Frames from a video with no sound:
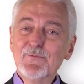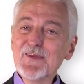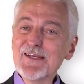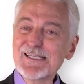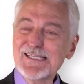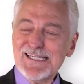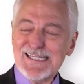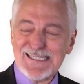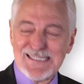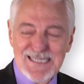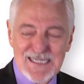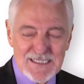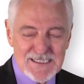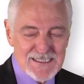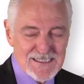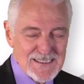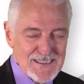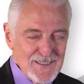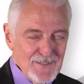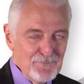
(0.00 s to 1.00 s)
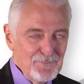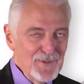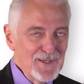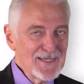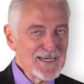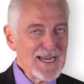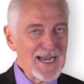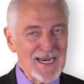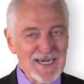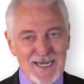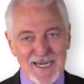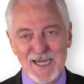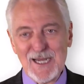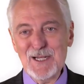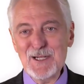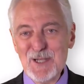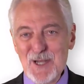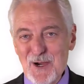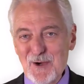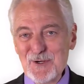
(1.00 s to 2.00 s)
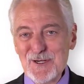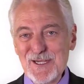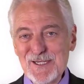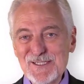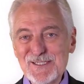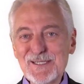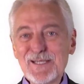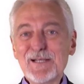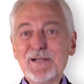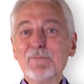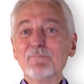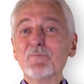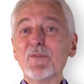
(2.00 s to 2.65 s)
it's easy to slip in kind of unnoticed